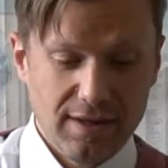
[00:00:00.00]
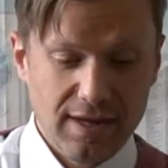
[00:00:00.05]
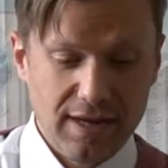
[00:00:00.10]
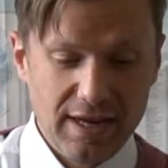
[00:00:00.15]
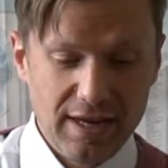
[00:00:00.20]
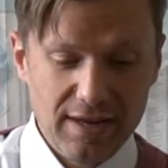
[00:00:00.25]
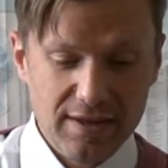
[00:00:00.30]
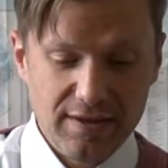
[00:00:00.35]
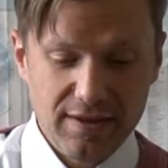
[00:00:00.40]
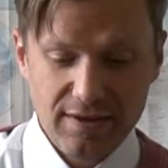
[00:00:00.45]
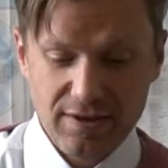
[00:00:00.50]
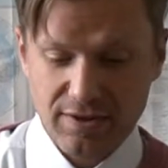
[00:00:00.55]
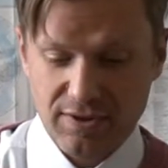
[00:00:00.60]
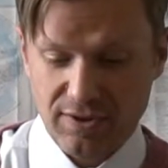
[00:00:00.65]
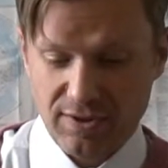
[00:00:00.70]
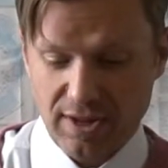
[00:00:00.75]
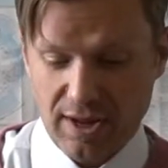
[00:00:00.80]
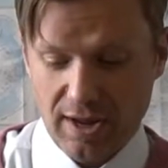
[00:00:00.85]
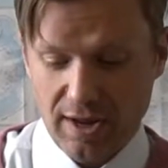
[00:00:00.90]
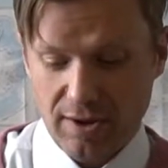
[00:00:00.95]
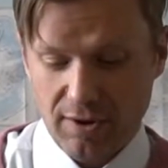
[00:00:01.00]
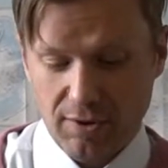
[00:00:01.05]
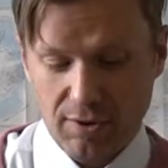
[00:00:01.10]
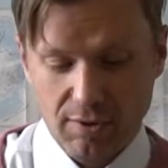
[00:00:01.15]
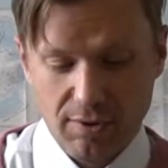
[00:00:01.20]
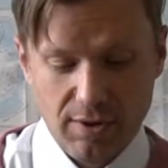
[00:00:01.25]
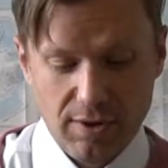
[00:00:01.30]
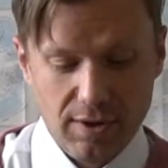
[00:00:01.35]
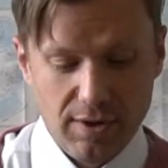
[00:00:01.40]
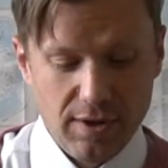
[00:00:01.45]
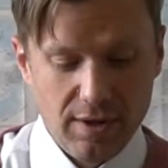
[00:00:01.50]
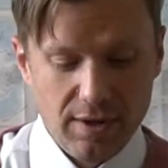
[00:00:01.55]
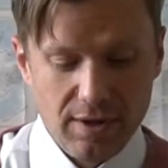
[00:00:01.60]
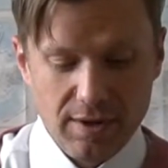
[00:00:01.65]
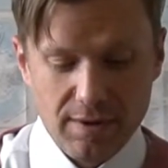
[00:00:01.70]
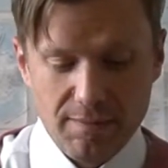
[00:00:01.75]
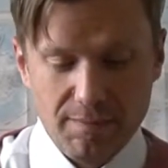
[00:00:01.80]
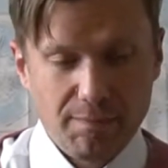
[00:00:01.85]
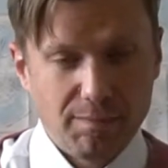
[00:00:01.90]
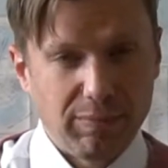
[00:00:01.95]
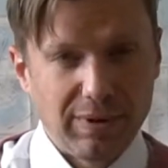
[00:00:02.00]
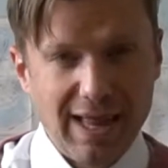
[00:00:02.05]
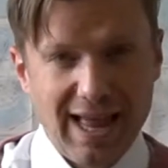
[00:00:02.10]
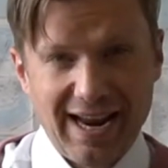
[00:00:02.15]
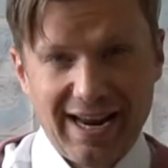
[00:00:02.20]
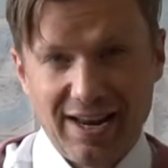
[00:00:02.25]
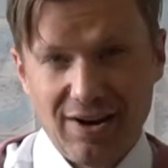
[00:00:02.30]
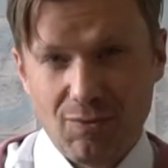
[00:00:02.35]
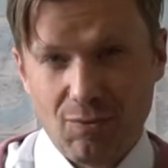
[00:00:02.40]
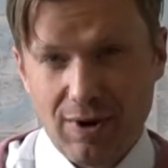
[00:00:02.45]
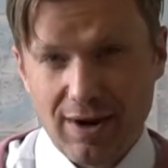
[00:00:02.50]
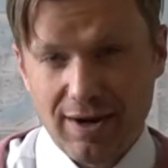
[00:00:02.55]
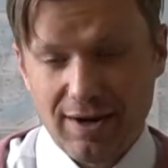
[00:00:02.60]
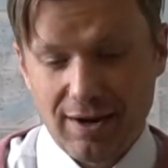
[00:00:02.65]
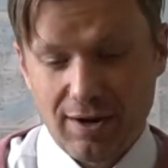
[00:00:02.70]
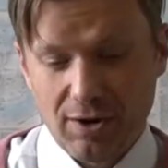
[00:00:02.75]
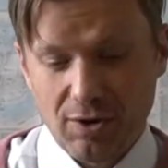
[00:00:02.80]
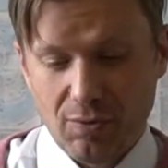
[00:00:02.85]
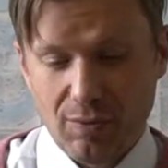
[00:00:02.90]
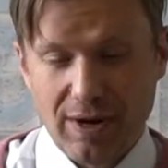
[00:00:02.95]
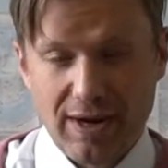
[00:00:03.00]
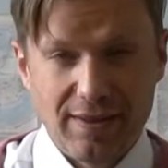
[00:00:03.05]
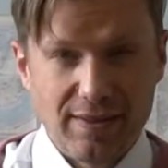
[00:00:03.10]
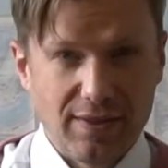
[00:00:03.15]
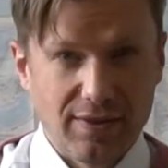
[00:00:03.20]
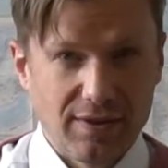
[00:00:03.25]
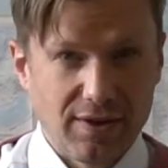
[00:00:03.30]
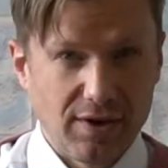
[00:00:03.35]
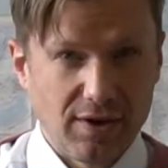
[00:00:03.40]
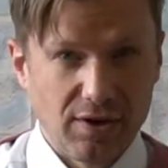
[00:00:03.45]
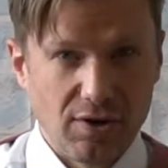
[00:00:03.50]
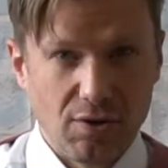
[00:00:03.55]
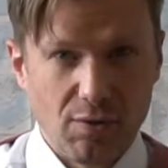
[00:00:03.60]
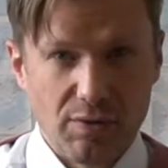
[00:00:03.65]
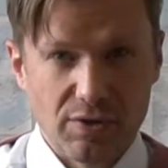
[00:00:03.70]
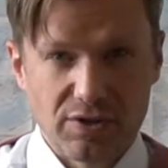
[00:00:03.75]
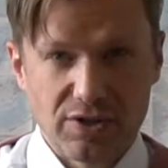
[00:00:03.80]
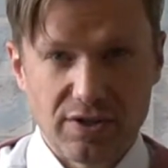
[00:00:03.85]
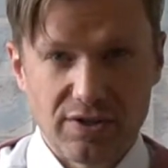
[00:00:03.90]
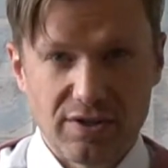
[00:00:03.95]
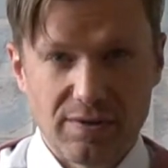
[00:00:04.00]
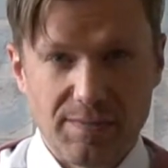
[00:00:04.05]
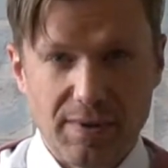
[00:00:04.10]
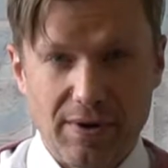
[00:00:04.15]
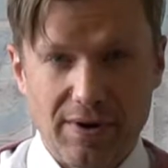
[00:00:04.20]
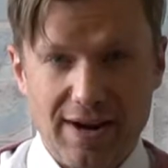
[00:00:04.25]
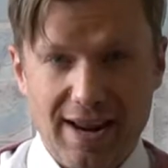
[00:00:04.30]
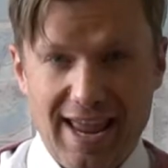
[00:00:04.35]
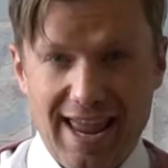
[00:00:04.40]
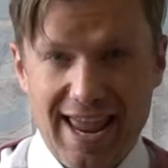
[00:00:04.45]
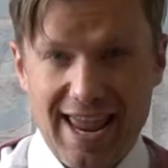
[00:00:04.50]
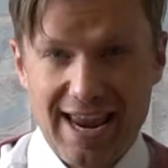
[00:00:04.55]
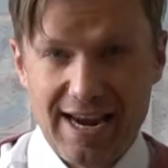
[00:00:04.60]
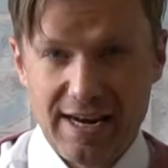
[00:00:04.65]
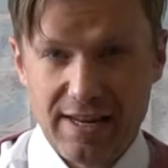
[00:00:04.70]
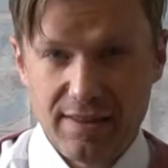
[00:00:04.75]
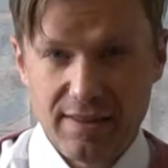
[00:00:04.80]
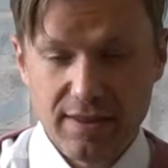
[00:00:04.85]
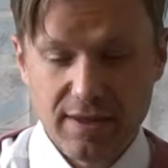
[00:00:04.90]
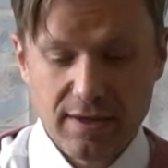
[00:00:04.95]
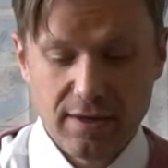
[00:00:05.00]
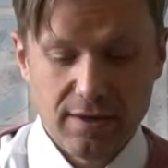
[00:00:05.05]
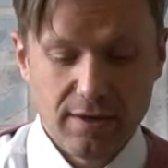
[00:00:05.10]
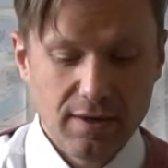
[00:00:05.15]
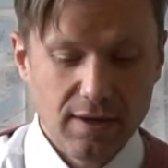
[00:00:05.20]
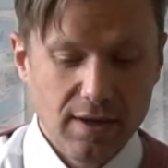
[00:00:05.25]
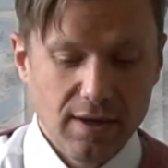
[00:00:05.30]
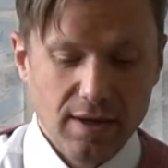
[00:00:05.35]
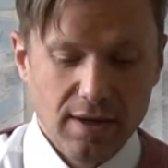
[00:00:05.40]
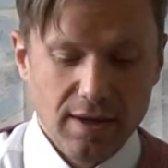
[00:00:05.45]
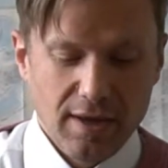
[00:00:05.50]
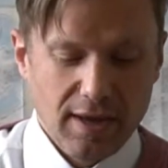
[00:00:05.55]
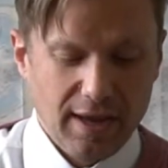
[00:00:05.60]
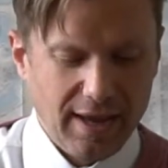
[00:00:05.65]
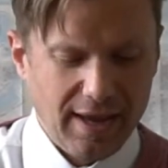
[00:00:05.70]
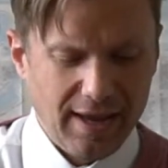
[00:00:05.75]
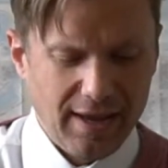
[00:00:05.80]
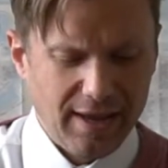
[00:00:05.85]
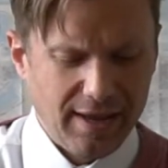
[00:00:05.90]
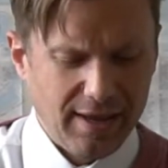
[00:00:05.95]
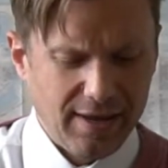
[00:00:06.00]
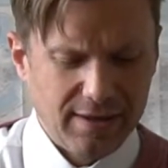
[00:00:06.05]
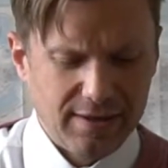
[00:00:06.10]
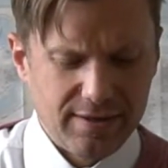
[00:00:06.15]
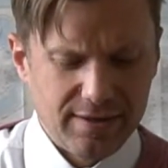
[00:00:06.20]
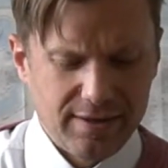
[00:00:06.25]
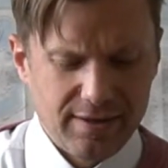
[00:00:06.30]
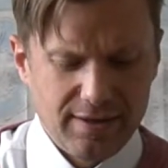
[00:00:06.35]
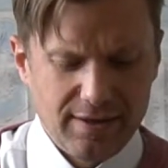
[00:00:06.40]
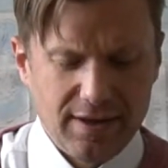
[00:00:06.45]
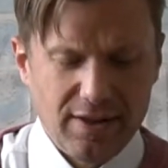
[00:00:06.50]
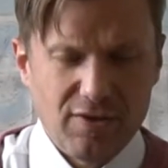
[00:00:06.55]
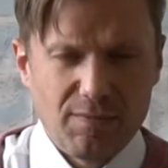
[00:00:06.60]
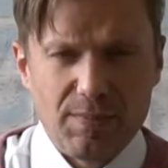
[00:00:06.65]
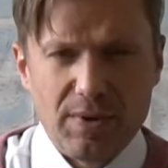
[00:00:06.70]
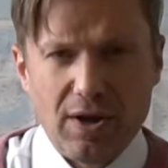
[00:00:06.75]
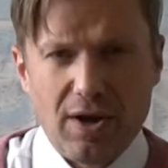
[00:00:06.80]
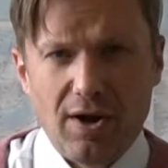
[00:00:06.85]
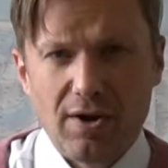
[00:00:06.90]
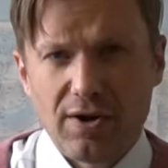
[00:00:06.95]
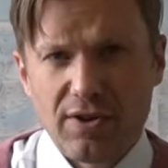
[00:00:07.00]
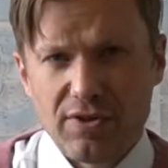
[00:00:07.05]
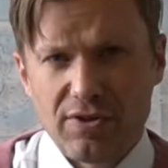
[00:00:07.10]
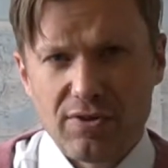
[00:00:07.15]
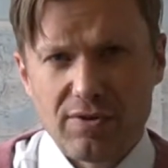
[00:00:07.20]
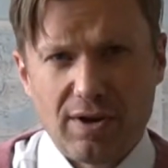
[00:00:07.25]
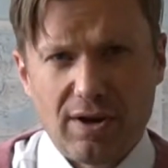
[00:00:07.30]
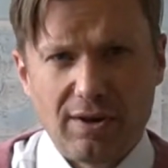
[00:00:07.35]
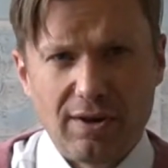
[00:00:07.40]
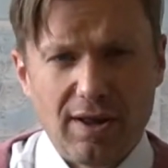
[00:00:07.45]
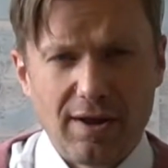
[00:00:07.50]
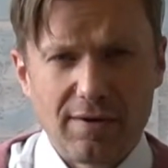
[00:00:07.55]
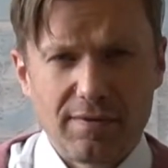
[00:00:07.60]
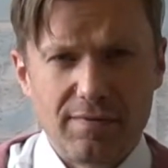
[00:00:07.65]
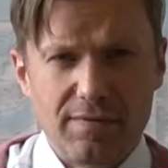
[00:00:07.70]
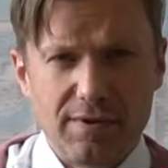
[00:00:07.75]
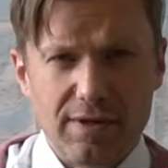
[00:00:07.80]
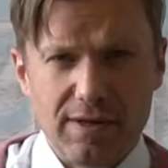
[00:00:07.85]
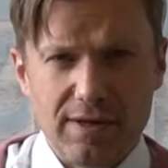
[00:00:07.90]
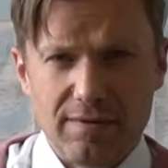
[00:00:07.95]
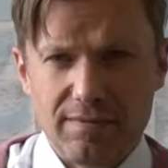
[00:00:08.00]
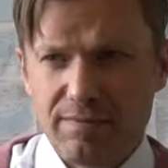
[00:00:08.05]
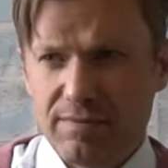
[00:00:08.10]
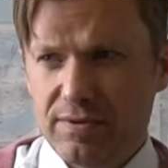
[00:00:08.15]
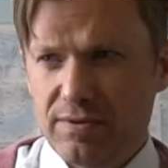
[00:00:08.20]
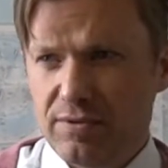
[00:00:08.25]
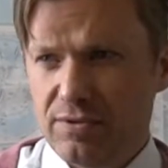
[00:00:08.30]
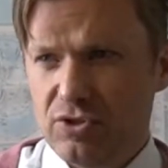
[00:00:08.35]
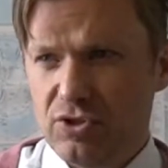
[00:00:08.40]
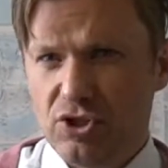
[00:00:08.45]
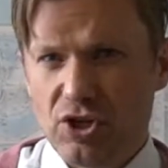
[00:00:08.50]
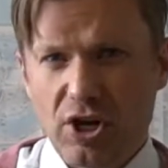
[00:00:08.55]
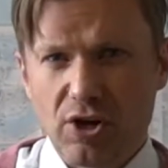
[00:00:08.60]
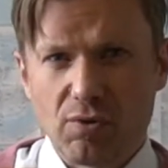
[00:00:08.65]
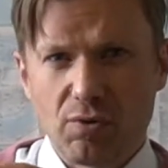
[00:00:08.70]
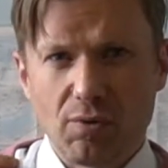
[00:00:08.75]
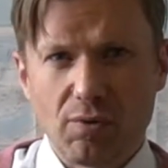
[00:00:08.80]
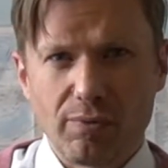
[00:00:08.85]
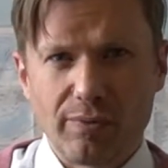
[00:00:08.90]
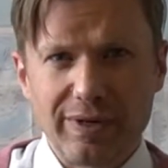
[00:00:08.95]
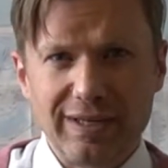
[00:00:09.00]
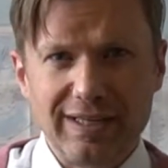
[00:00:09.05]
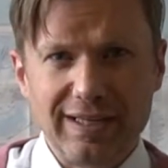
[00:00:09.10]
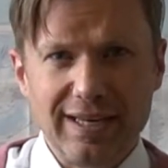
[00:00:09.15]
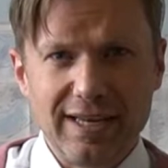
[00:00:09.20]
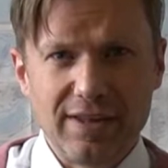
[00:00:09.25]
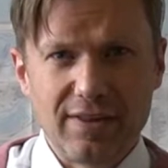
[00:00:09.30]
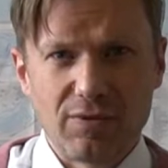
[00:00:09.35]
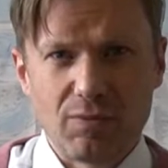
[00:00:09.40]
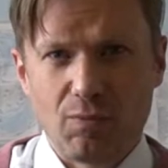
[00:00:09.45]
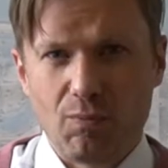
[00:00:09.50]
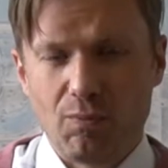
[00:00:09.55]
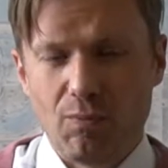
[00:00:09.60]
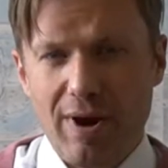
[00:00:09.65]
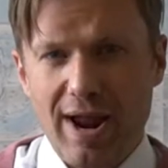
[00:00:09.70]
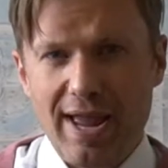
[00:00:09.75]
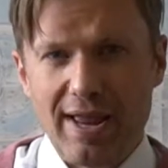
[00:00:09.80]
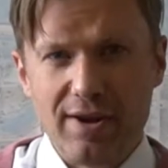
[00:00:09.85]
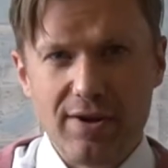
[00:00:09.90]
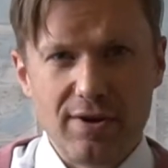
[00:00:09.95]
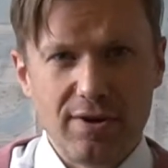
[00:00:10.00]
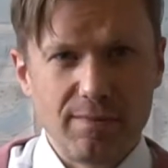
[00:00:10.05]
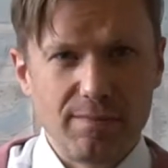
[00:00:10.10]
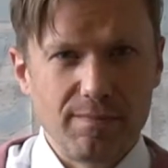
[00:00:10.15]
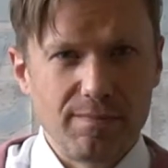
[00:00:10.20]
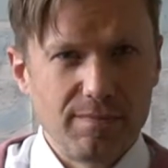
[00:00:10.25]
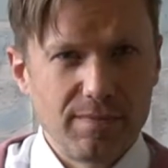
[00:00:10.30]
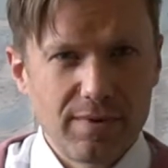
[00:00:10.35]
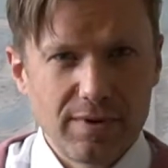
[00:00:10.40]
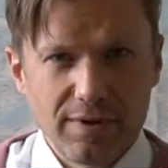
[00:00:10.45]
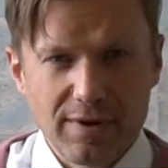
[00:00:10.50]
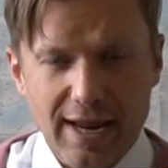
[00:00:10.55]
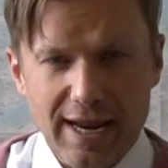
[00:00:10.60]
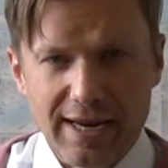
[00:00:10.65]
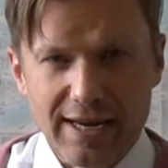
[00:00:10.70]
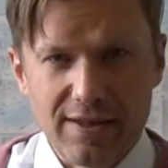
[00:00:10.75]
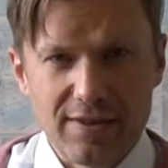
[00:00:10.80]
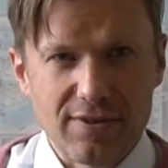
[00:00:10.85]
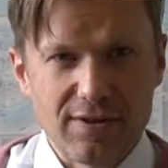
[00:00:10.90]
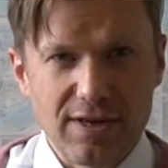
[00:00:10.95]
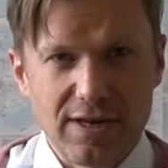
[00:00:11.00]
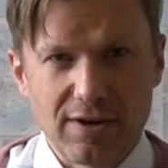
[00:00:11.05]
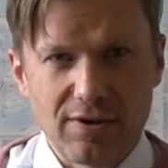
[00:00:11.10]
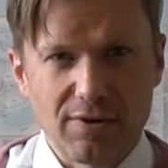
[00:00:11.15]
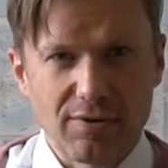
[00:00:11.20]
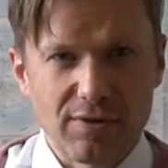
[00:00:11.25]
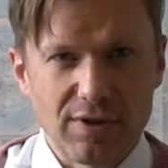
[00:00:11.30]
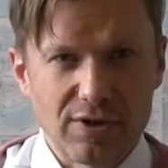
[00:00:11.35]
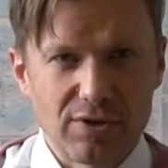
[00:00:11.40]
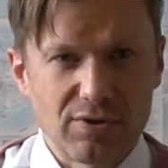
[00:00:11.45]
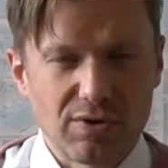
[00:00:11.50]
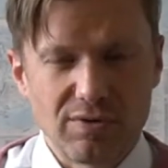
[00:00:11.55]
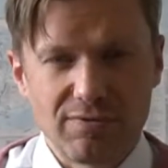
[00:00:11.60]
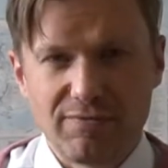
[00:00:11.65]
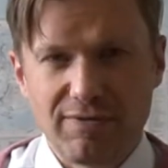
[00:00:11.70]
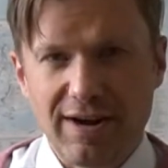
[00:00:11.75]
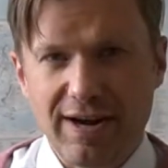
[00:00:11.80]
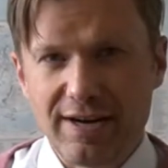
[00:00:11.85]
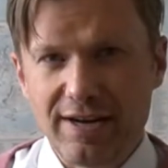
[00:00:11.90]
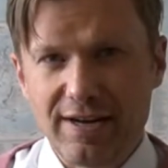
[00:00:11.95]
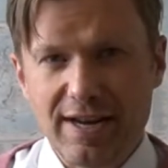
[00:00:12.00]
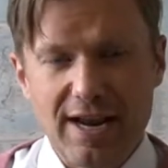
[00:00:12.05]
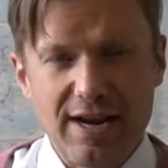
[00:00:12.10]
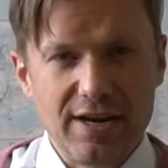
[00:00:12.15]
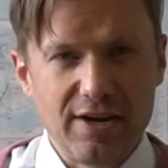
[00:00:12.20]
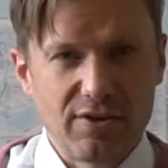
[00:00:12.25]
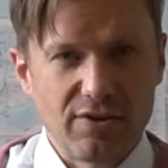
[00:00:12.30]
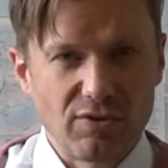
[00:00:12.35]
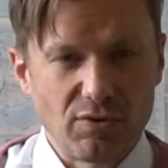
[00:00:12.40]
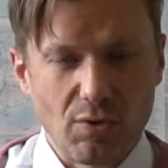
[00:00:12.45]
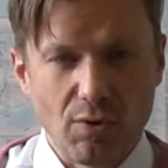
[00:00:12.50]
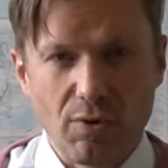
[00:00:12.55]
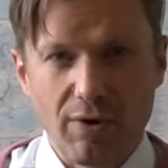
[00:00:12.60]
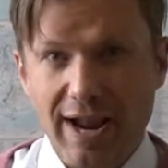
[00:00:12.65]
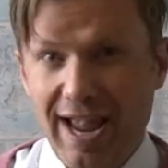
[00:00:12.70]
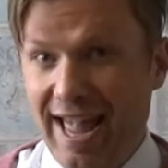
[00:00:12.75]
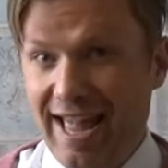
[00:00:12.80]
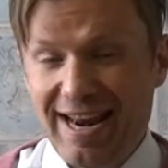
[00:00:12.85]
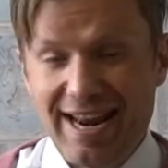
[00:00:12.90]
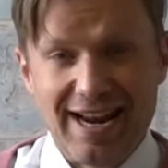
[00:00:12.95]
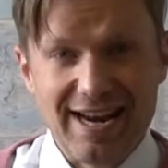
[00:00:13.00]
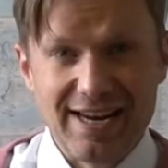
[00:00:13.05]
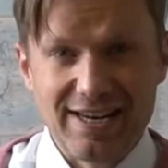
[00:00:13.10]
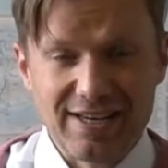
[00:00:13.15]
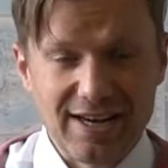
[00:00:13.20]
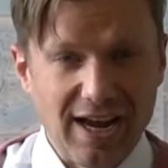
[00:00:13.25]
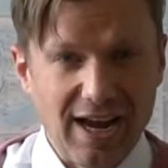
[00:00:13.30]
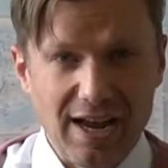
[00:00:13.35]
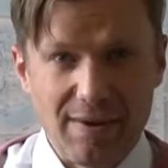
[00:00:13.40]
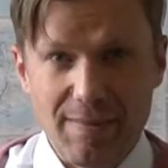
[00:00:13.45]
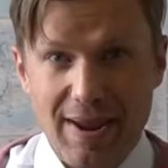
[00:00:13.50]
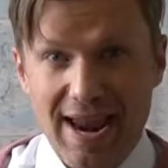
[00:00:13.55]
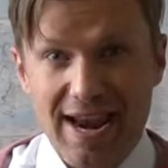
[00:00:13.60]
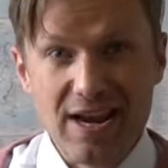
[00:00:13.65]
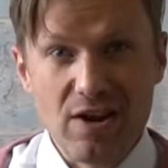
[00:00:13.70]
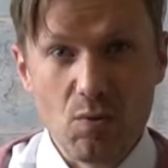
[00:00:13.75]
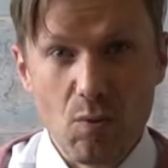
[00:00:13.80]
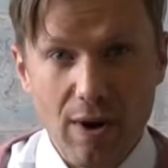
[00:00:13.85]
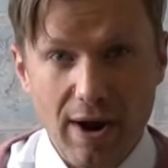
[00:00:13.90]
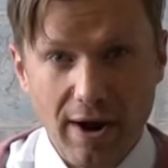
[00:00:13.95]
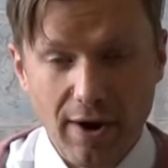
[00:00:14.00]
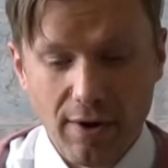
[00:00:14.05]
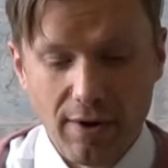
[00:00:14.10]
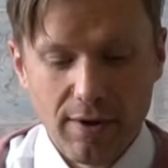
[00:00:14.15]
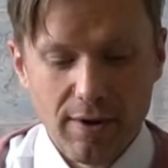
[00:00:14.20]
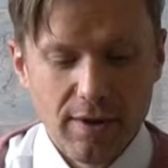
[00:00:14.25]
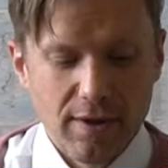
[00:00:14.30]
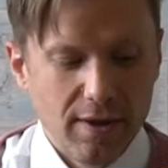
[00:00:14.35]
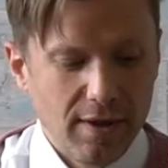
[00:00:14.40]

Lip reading: easy to style, black and white colorway that's going to go with just about anything. And let's be honest, a lot of the general release random Nike sneakers that you can find in any store at any time anywhere,